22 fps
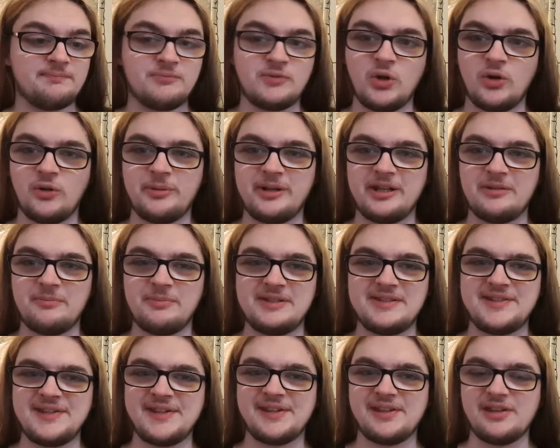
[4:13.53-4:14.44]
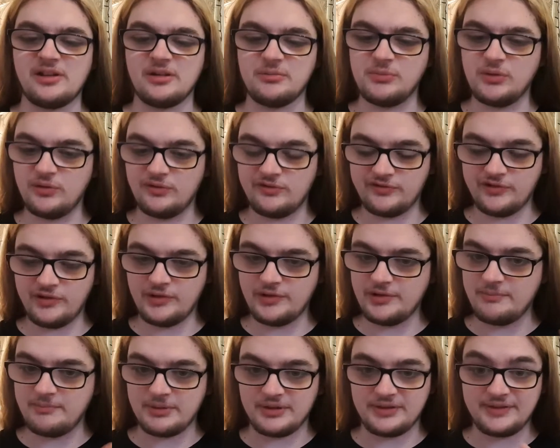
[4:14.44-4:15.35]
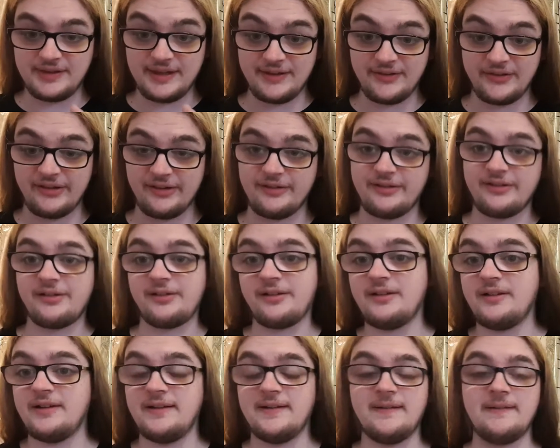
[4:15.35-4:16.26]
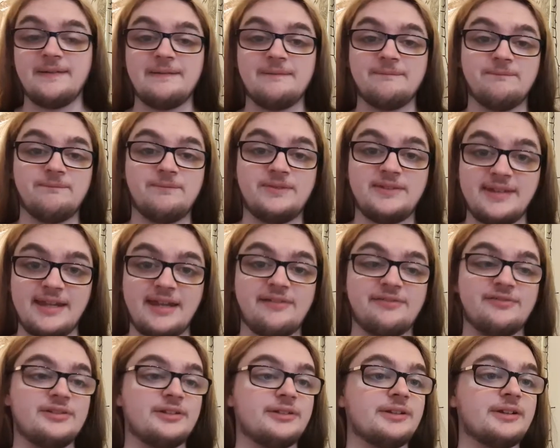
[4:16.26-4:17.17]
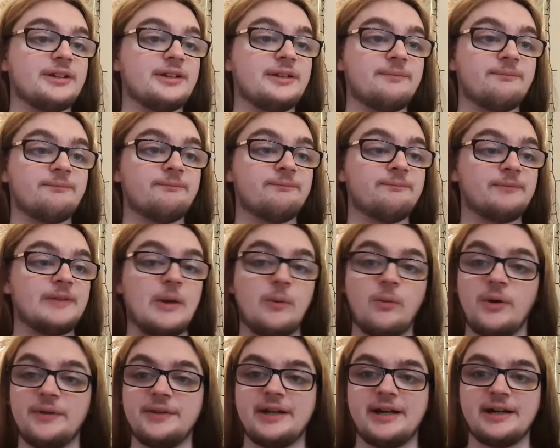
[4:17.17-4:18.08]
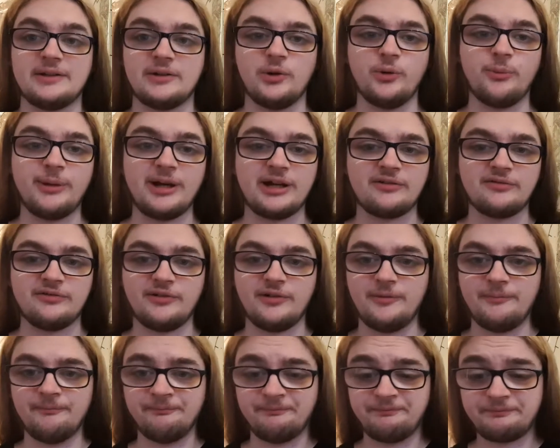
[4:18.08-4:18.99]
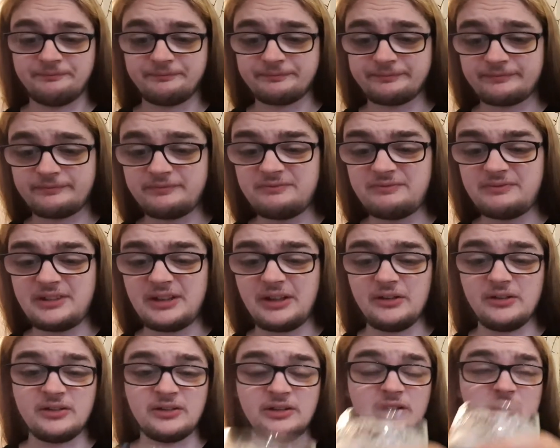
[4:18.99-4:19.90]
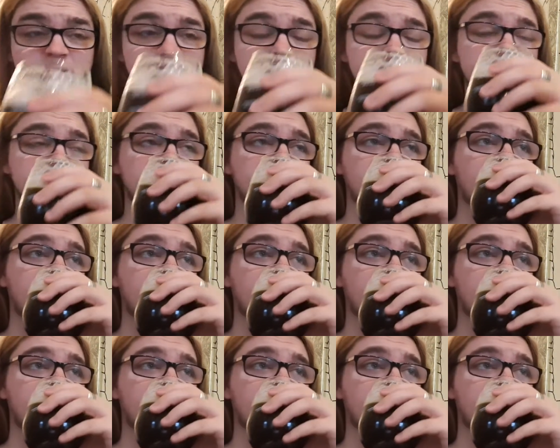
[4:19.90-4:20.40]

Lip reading: to be in a particular mood for them, but this is definitely one that I go back for. So,